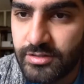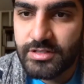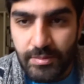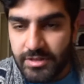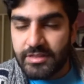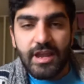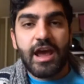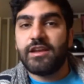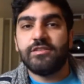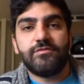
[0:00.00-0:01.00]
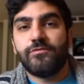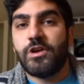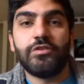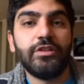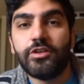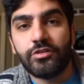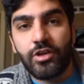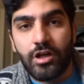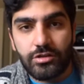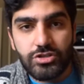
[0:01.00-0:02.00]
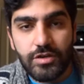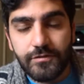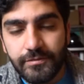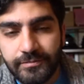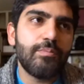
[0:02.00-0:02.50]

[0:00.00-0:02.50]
something that I had very little knowledge of,